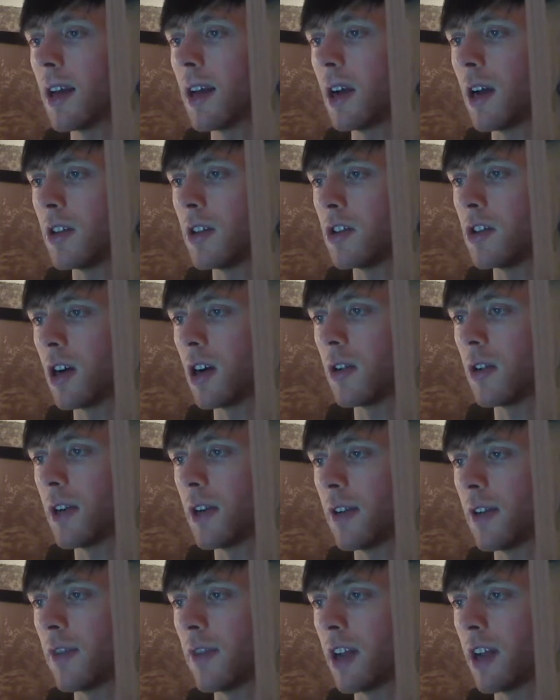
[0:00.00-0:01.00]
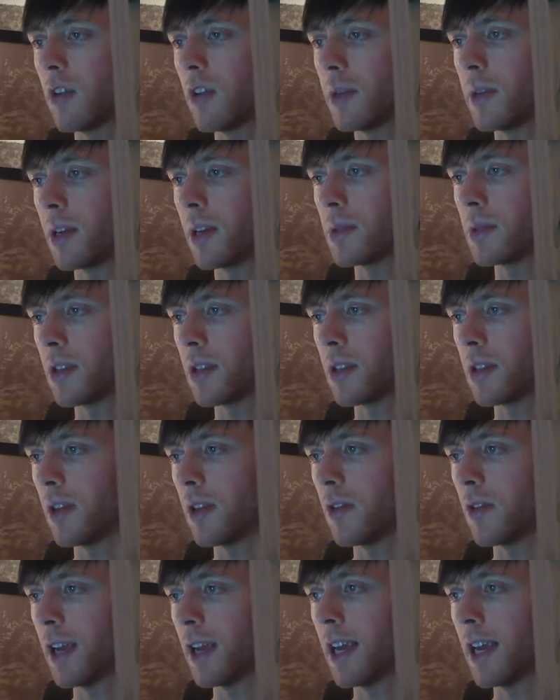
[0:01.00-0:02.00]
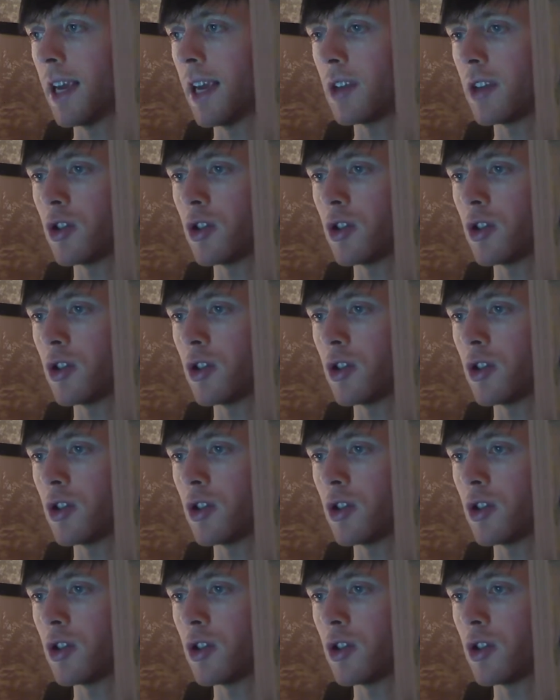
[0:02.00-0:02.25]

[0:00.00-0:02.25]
how the daughter He Finel becomes the mother He,